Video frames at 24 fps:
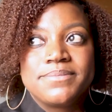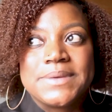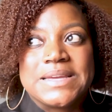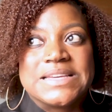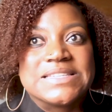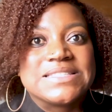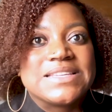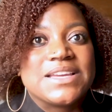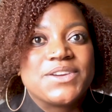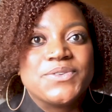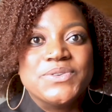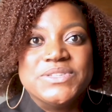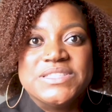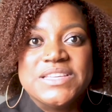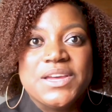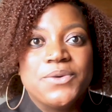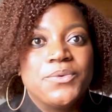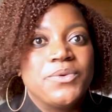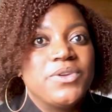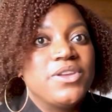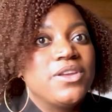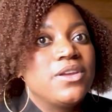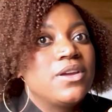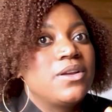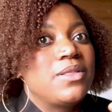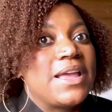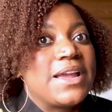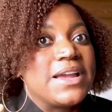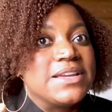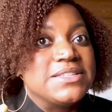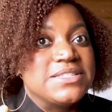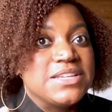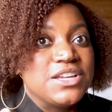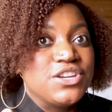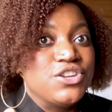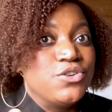Because like
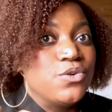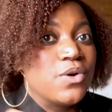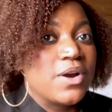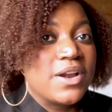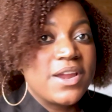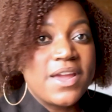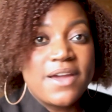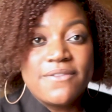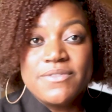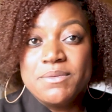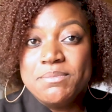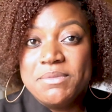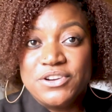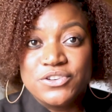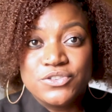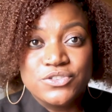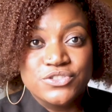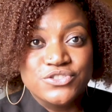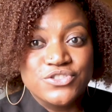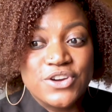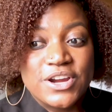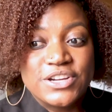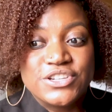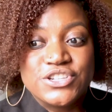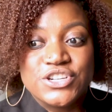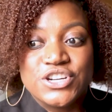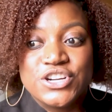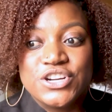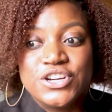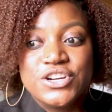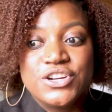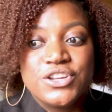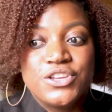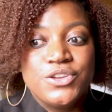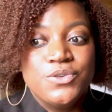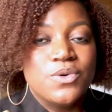I said, you already have the medical
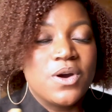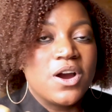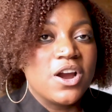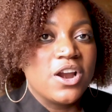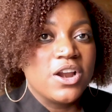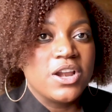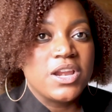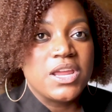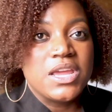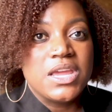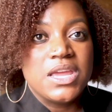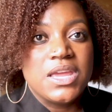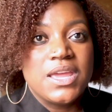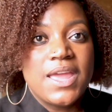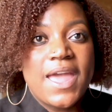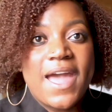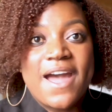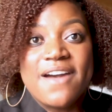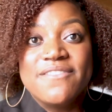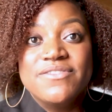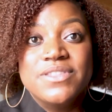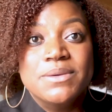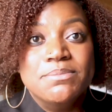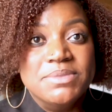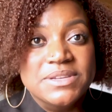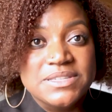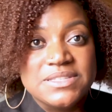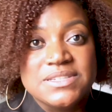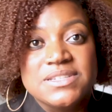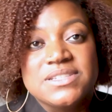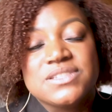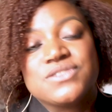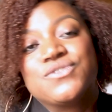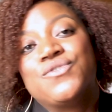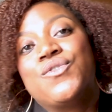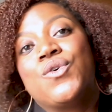director, you already have the
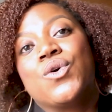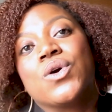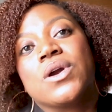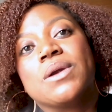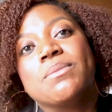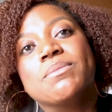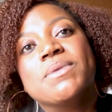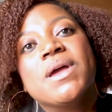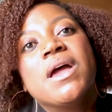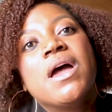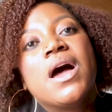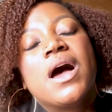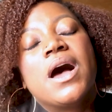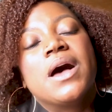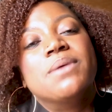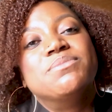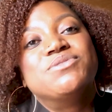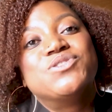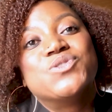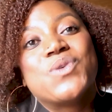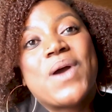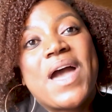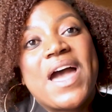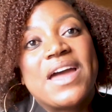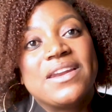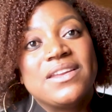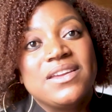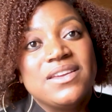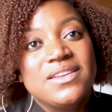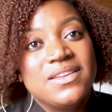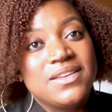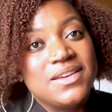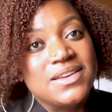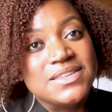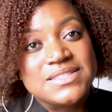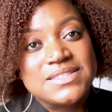business form. So
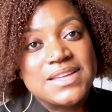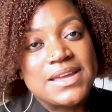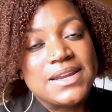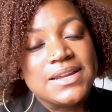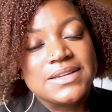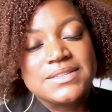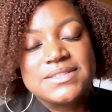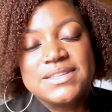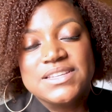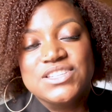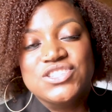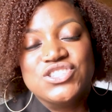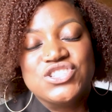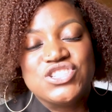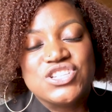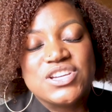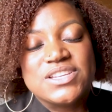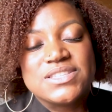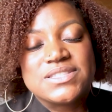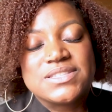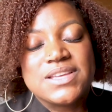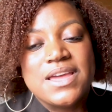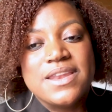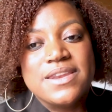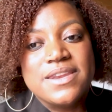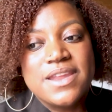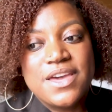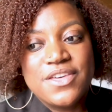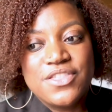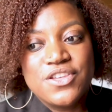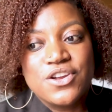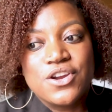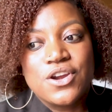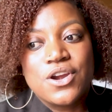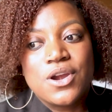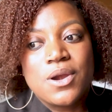adding aesthetics is just
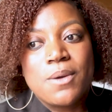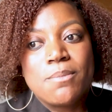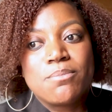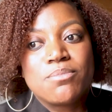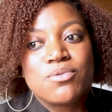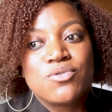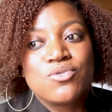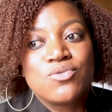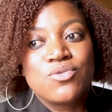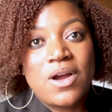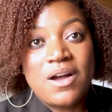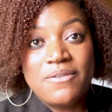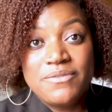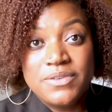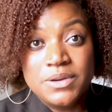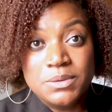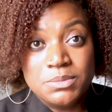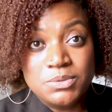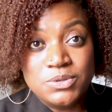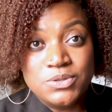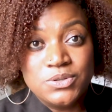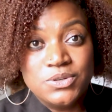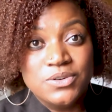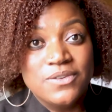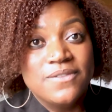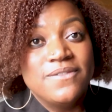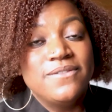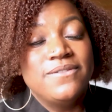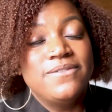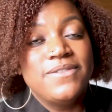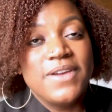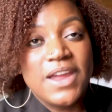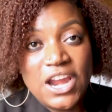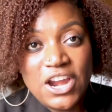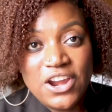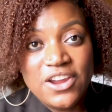another profitable,
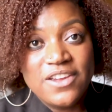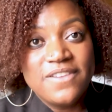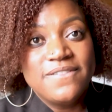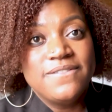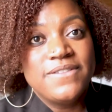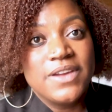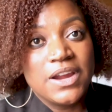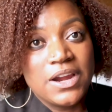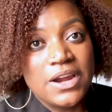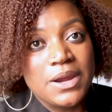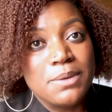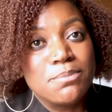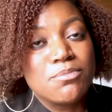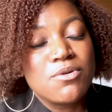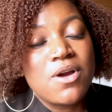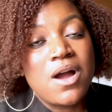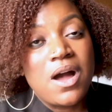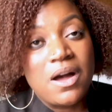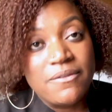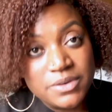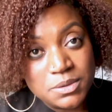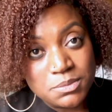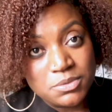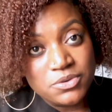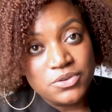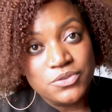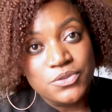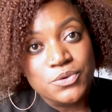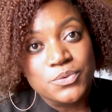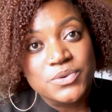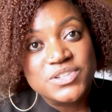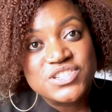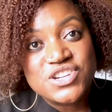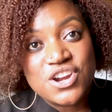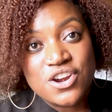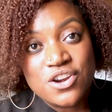very, very profitable.
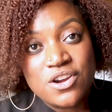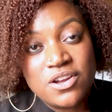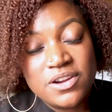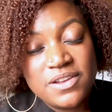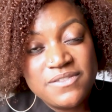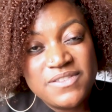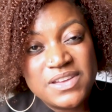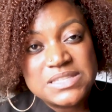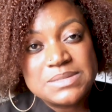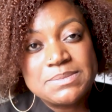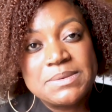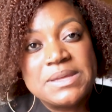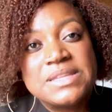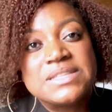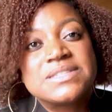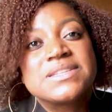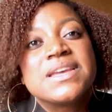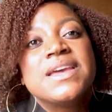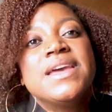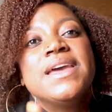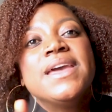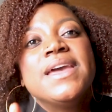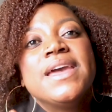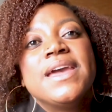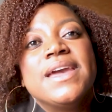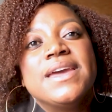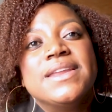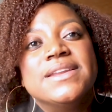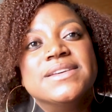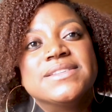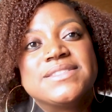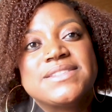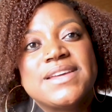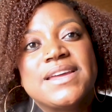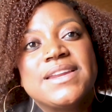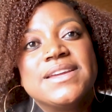The return on investments in
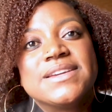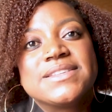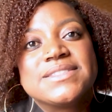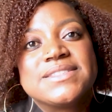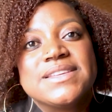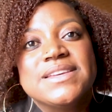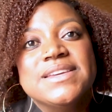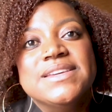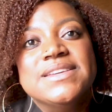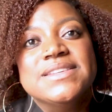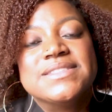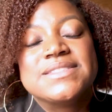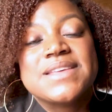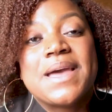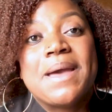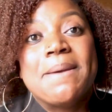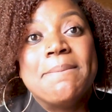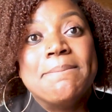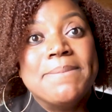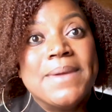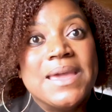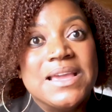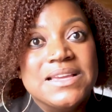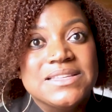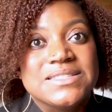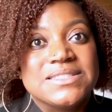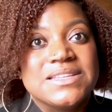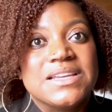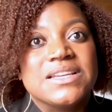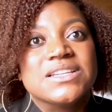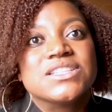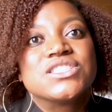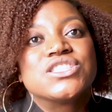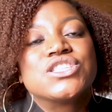aesthetics is amazing.